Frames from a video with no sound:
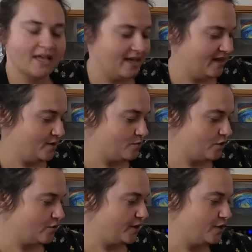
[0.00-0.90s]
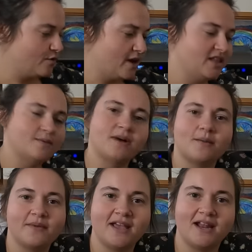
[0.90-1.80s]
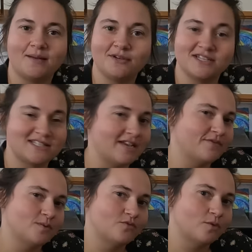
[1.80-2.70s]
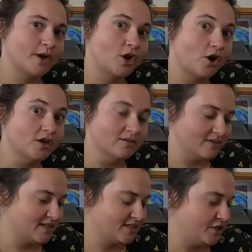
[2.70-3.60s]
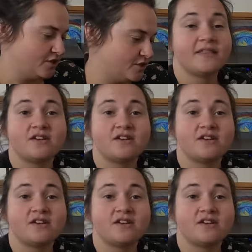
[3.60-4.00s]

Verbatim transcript: and we're going to grind them up and I'm going to save them for my garden next year.